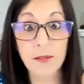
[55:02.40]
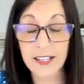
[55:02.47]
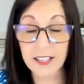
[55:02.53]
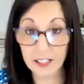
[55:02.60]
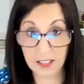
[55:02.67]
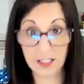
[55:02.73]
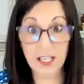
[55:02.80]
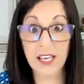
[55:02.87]
like,
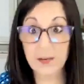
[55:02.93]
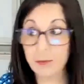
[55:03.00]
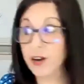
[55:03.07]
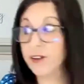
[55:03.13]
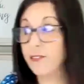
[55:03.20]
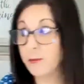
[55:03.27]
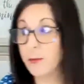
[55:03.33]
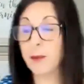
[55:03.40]
hey,
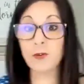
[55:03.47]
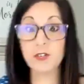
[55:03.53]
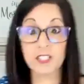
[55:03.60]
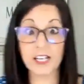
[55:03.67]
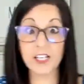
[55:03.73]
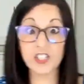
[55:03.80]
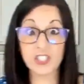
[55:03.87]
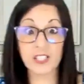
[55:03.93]
pray for my
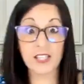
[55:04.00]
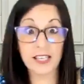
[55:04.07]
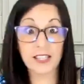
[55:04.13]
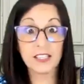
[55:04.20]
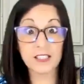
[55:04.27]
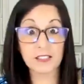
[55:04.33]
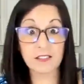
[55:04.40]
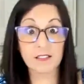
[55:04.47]
protection. Like
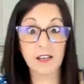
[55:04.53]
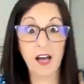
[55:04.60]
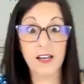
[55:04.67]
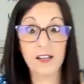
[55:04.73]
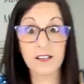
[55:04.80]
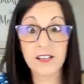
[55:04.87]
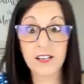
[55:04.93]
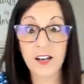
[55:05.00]
this got,
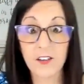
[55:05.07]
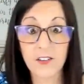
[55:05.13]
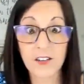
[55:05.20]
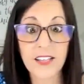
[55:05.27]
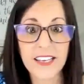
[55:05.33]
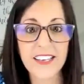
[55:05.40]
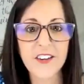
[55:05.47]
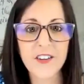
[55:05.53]
you know,
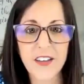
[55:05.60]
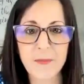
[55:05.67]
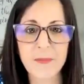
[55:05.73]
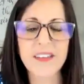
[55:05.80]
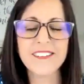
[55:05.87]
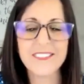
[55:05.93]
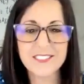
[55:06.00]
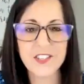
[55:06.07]
like okay,
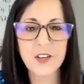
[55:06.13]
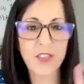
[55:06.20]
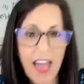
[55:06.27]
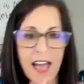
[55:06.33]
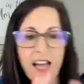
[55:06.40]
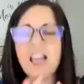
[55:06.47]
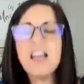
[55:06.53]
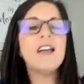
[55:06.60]
but so
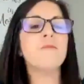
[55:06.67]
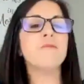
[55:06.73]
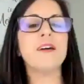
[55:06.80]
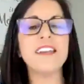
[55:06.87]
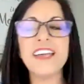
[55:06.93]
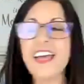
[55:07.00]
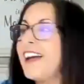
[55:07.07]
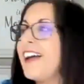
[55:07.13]
that,
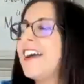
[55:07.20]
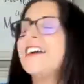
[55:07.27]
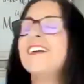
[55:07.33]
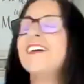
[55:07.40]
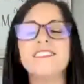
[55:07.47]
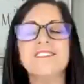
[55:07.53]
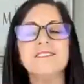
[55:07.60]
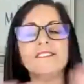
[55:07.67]
but
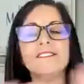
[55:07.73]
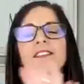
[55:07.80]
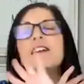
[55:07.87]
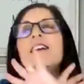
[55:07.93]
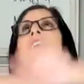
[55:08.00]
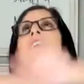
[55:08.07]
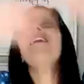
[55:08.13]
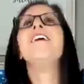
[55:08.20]

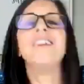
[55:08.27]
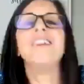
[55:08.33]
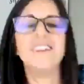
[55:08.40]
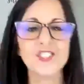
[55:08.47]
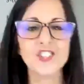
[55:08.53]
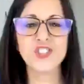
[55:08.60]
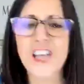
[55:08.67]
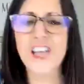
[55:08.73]
oh
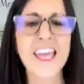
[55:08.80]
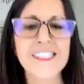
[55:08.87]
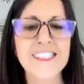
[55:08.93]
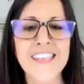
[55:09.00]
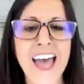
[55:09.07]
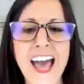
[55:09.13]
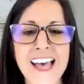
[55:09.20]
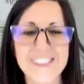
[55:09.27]

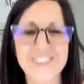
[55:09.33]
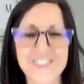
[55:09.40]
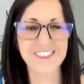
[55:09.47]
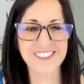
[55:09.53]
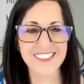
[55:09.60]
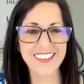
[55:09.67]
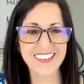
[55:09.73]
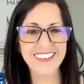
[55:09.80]

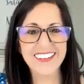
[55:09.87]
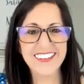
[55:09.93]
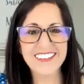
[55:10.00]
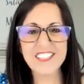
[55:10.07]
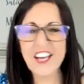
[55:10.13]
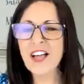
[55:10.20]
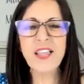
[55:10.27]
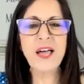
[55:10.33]
Jesus,
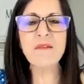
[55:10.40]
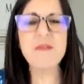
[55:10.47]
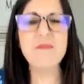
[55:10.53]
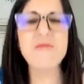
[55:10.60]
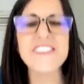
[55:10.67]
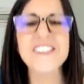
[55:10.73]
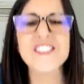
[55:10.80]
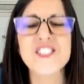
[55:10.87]
don't let
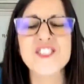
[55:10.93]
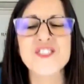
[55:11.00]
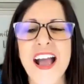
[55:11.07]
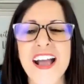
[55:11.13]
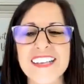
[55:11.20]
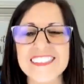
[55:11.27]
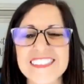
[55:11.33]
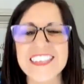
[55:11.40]
me be
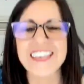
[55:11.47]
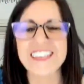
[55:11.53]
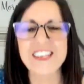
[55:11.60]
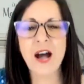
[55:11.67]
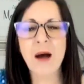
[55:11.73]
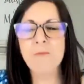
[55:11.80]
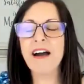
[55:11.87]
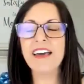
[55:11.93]

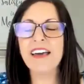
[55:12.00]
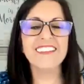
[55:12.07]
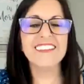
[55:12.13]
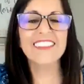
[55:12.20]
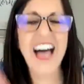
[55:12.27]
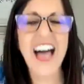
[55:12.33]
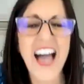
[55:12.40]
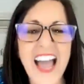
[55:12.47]
distracted by the
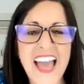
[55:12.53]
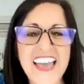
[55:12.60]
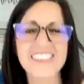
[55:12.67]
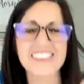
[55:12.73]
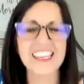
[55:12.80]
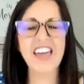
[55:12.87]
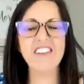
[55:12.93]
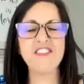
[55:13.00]

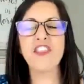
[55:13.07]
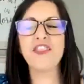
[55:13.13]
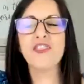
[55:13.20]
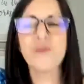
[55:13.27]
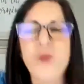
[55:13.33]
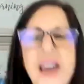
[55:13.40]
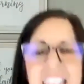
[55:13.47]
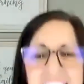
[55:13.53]
lies and the
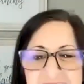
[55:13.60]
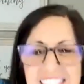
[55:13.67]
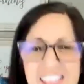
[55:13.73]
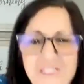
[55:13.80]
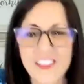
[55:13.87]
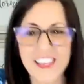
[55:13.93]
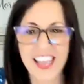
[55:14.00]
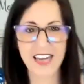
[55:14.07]

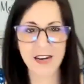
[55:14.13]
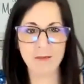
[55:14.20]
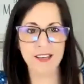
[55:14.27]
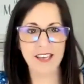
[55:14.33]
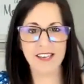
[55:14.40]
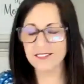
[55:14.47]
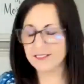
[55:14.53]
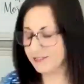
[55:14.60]
threats of the
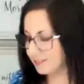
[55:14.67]
enemy.